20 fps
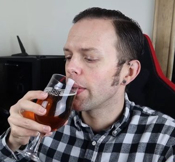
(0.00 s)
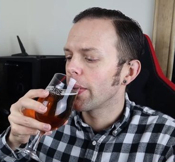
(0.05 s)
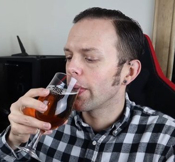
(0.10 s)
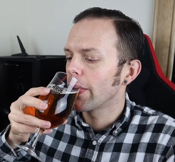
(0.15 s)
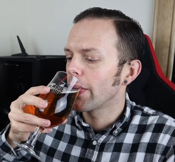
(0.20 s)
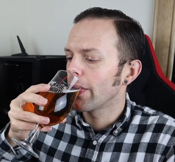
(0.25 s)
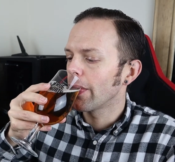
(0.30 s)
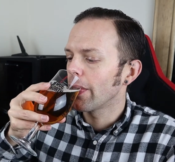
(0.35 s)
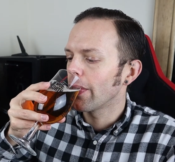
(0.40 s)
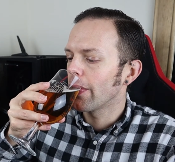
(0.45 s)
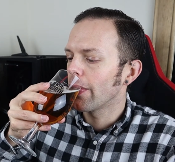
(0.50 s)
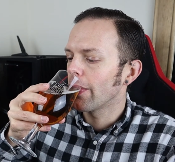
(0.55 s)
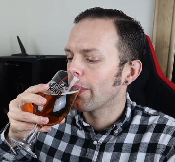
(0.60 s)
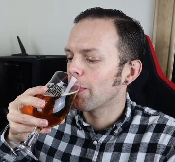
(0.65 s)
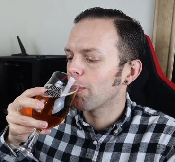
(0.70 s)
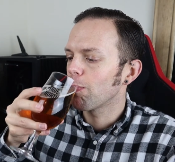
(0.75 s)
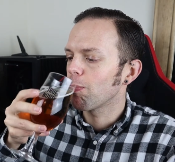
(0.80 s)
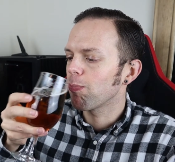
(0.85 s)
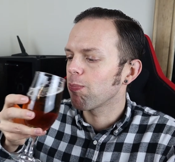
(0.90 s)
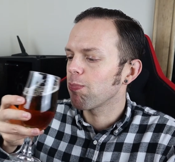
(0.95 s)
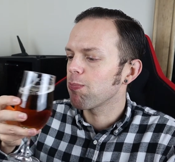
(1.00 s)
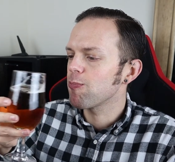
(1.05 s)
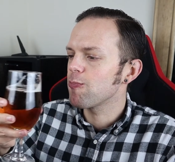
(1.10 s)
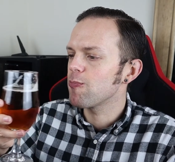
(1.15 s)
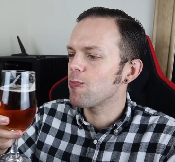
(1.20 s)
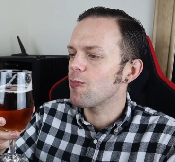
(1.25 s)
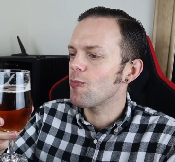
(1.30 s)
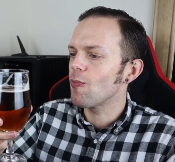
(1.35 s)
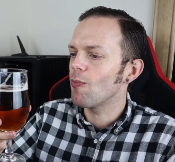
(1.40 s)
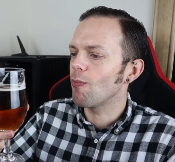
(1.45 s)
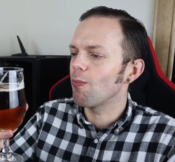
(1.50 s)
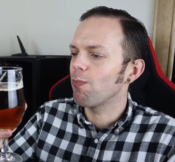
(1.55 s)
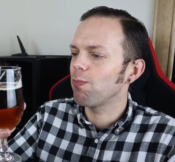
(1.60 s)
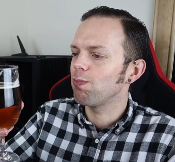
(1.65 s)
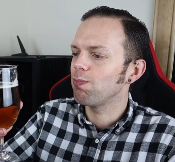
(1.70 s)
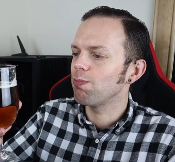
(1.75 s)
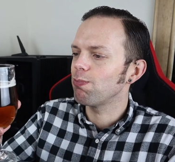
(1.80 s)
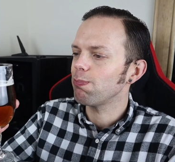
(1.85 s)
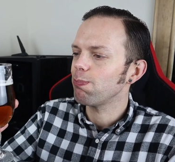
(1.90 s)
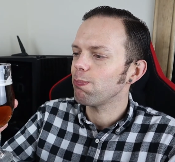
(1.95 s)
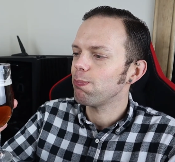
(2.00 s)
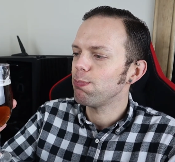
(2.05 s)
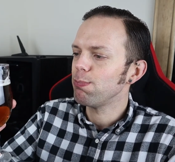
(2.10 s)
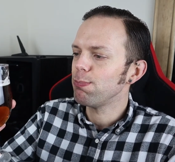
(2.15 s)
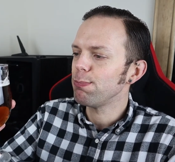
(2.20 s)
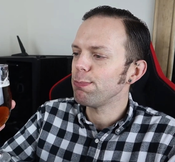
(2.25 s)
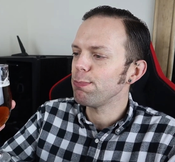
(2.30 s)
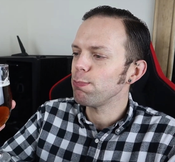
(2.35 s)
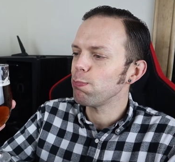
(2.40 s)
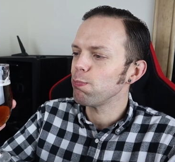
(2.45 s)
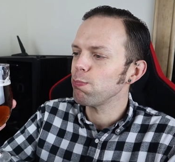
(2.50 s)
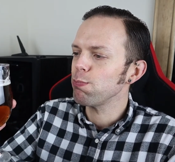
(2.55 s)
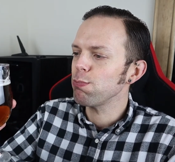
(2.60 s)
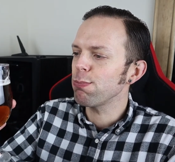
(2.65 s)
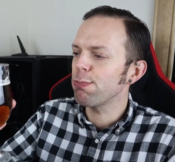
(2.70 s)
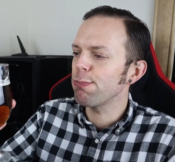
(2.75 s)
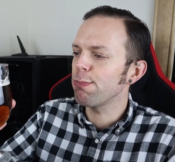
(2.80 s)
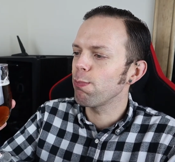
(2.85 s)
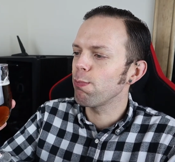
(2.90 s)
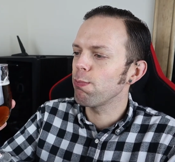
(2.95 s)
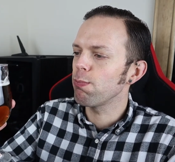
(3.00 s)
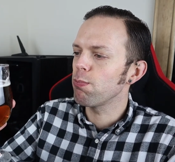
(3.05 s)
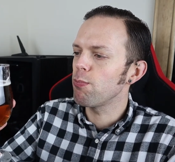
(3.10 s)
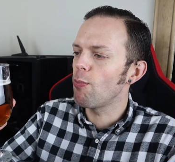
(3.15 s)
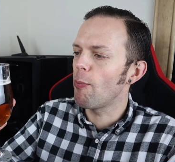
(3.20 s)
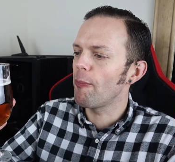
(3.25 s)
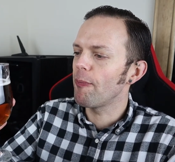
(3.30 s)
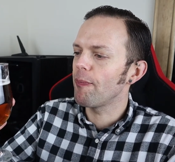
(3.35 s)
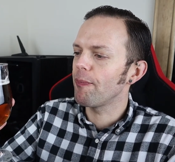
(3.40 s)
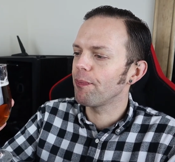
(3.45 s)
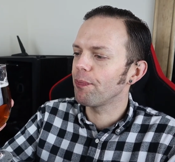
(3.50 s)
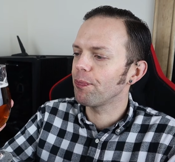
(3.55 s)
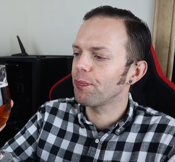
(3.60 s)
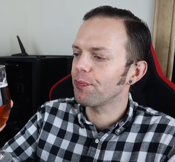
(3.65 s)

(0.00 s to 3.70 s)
(silence)